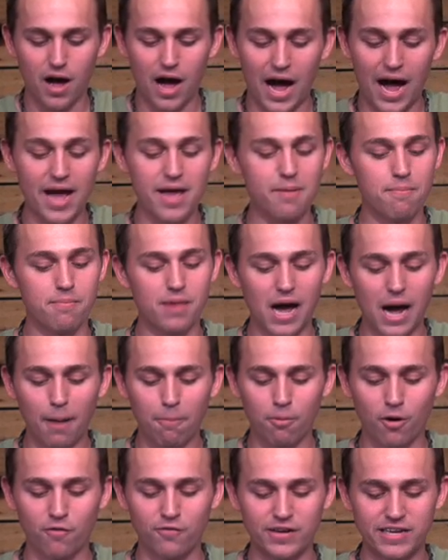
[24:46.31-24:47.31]
I am not
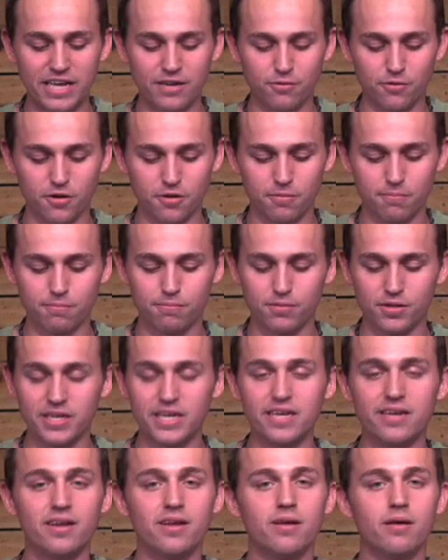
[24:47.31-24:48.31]
perfect and
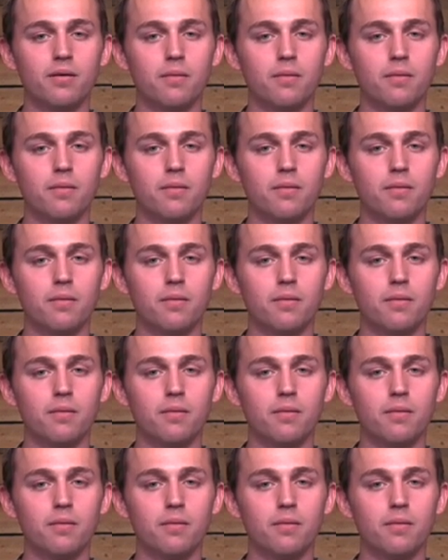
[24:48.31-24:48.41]
complete,